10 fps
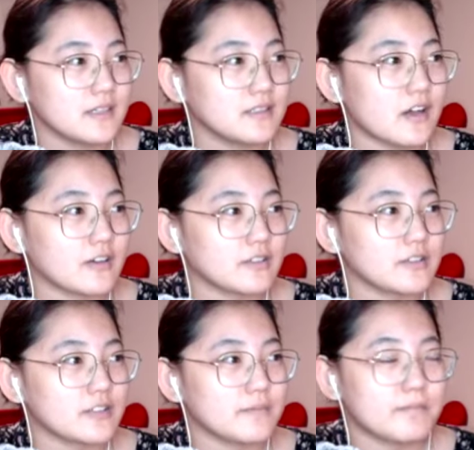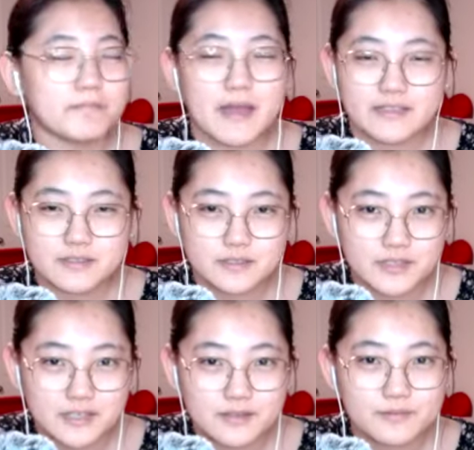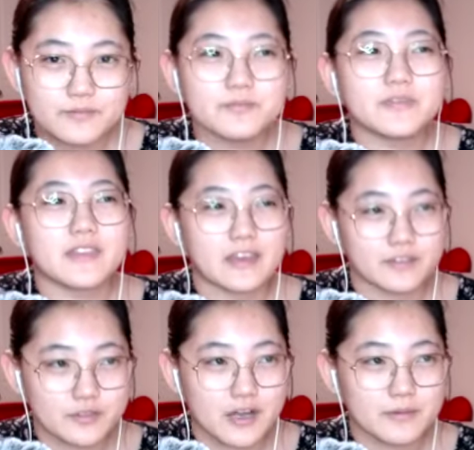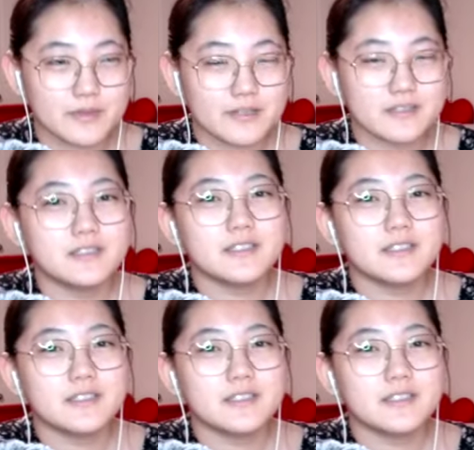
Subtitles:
Dr. Master Kim, that drama.